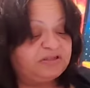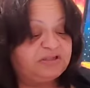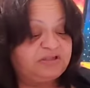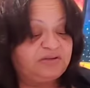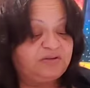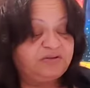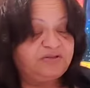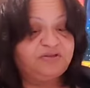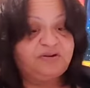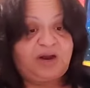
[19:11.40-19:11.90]

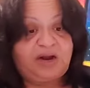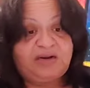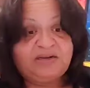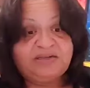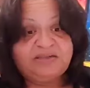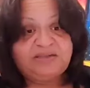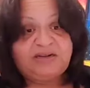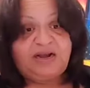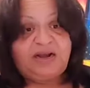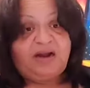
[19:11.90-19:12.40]
to try to
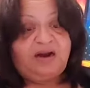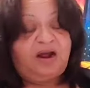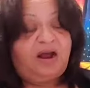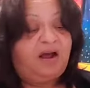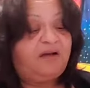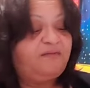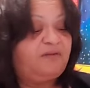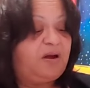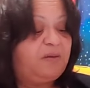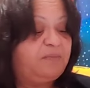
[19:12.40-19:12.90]
stay in
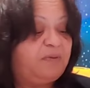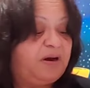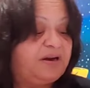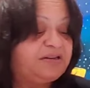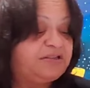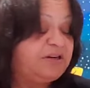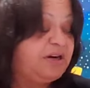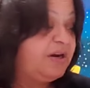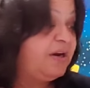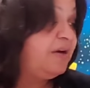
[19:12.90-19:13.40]
high
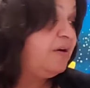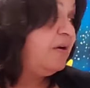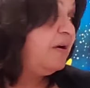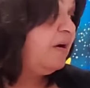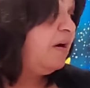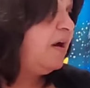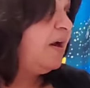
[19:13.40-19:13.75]
vibration here